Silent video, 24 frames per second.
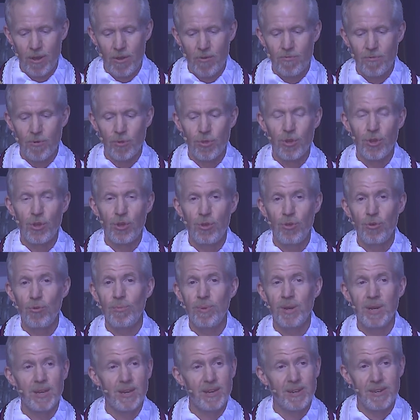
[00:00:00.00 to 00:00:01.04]
for the
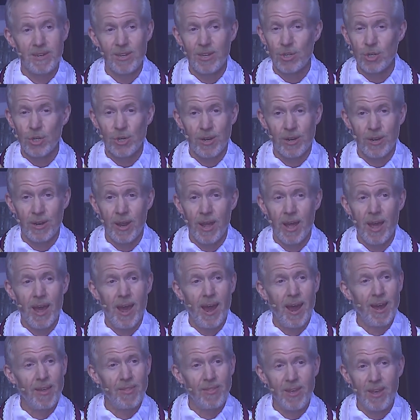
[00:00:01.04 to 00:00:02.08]
human condition
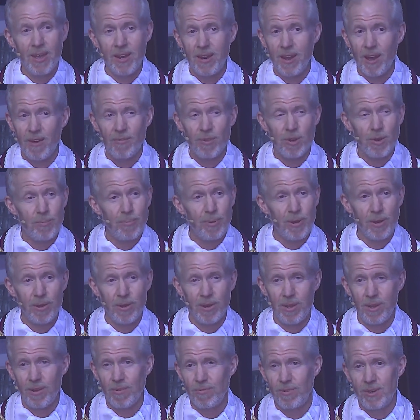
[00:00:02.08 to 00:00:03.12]
and the
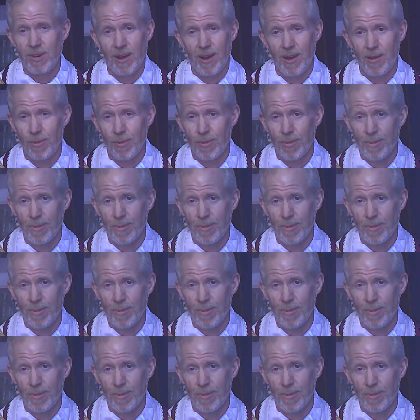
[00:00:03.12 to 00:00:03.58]
inevitability of death.